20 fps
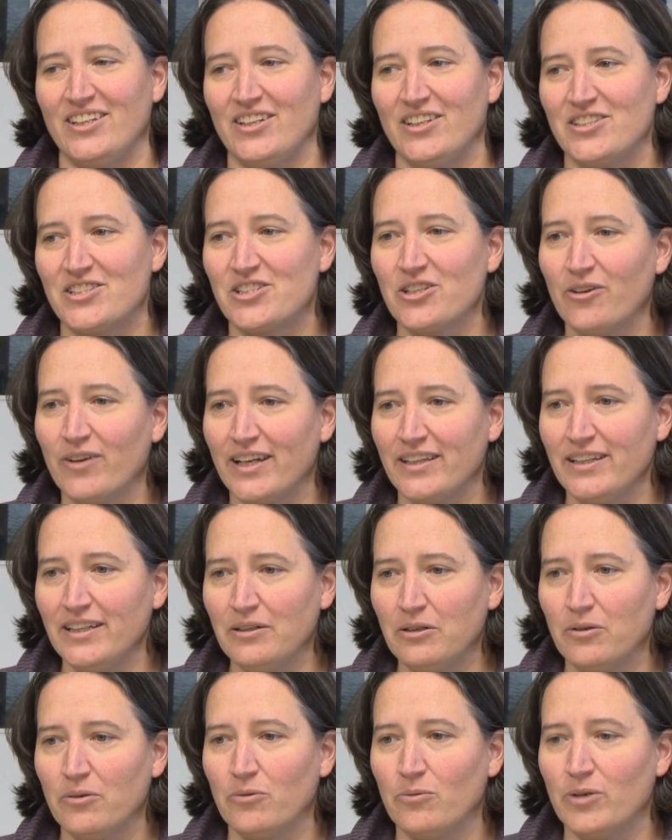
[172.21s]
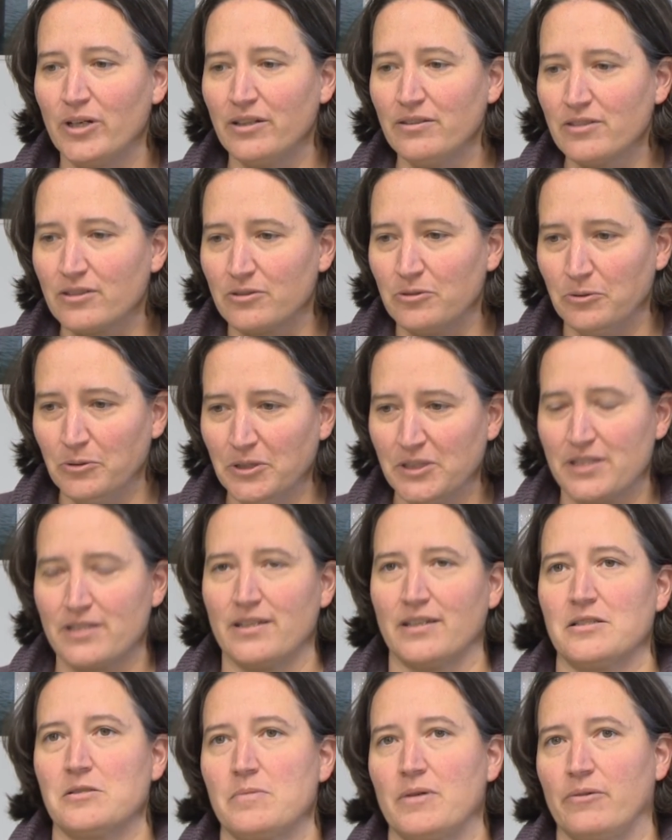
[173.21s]
So I think one of the coolest
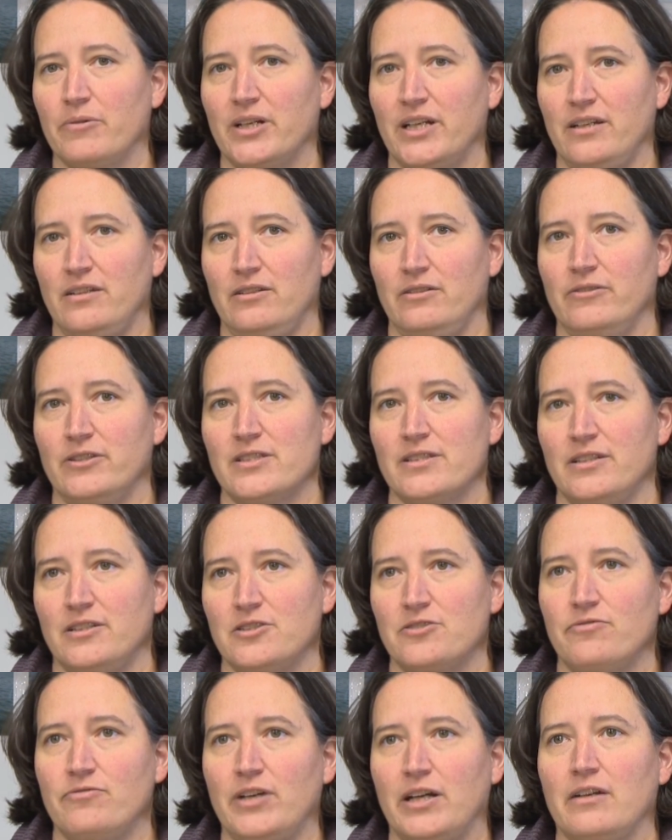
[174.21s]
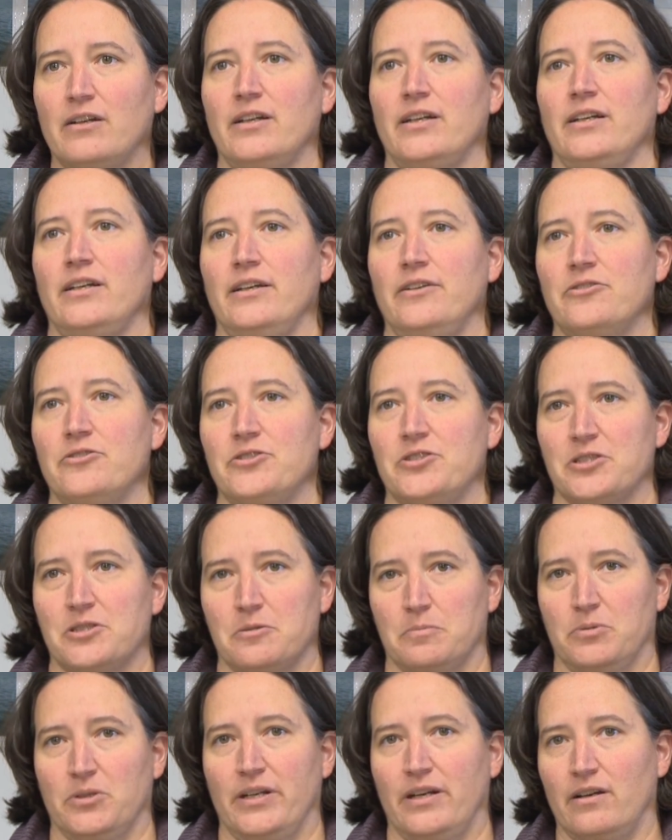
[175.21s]
things about what I do is that it's very
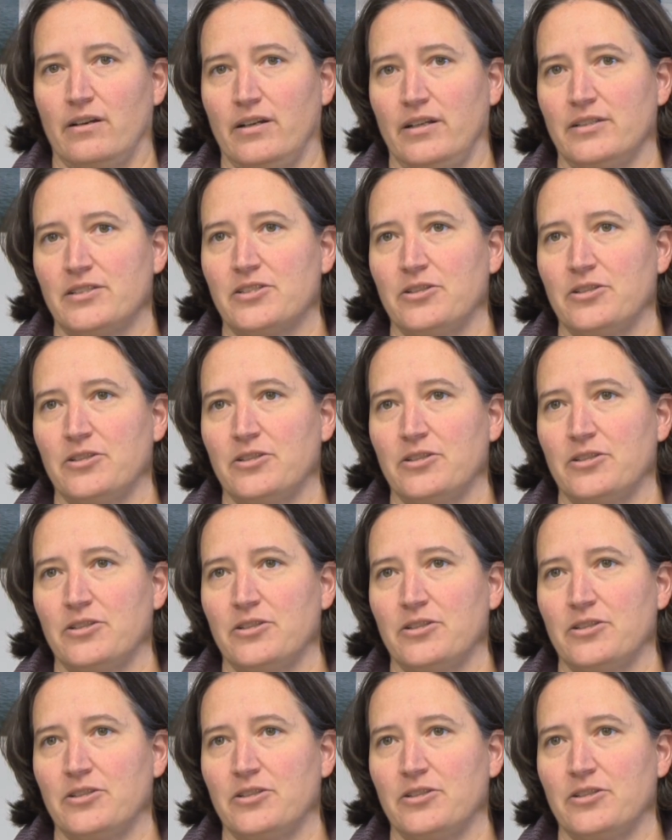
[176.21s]
interdisciplinary.